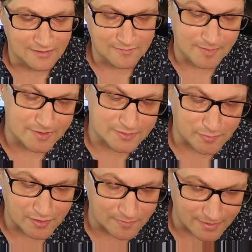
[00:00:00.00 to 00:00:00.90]
Maybe I should
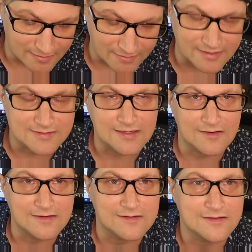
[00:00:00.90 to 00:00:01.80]
put all my links
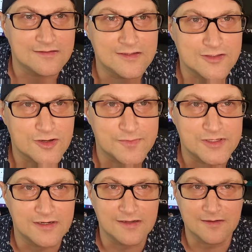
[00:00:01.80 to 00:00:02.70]
down in the
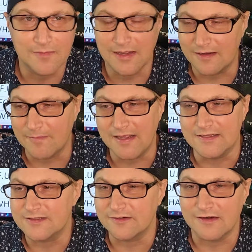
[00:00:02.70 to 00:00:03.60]
description, like my
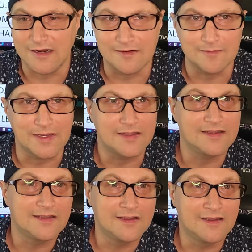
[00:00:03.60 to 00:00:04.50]
Instagram, my
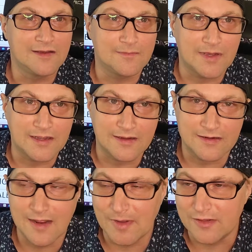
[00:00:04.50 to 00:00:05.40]

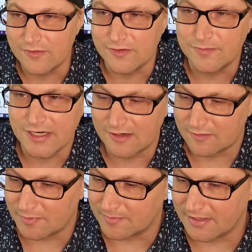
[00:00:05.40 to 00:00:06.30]
not my YouTube
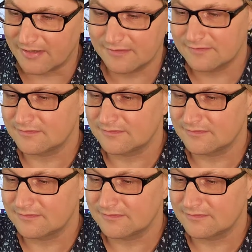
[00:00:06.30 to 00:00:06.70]
channel, but my